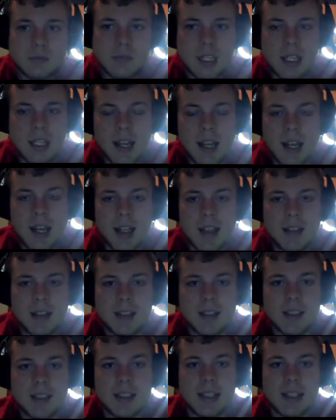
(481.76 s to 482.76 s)
got into
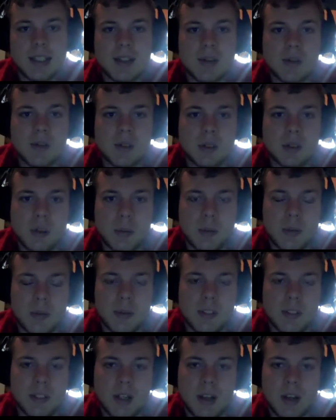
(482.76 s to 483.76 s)
the next room. There was
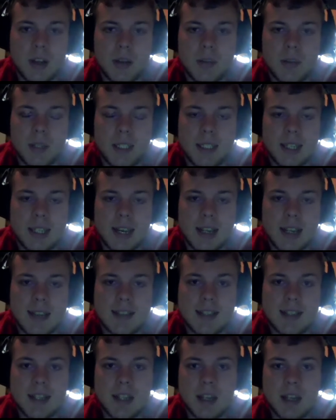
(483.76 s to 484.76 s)
a dollar bin guy
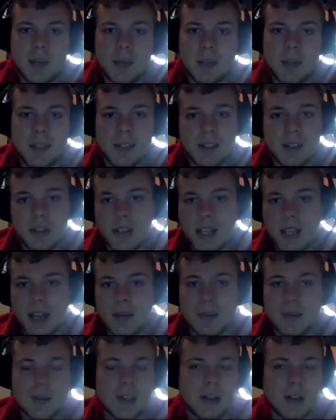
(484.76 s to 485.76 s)
set up. That's all he had
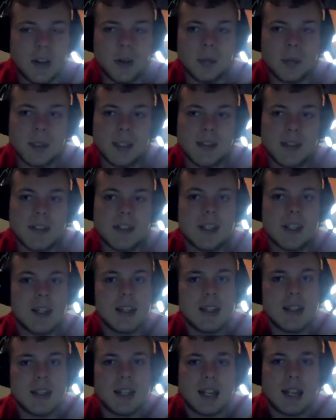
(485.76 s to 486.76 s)
was dollar bins
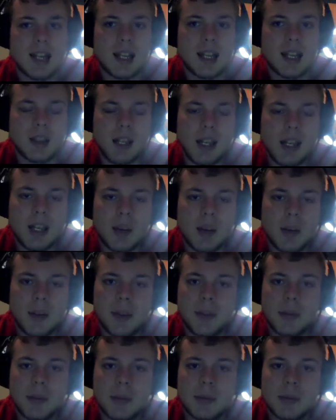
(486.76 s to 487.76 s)
that I went
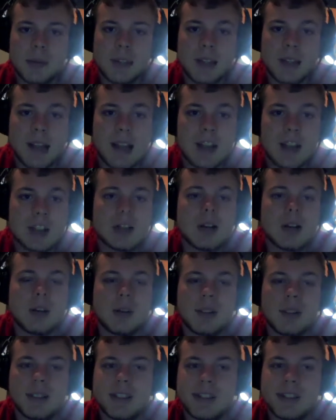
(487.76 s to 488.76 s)
through the last show I
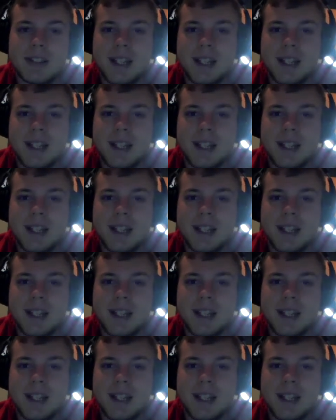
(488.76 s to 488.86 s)
went to, and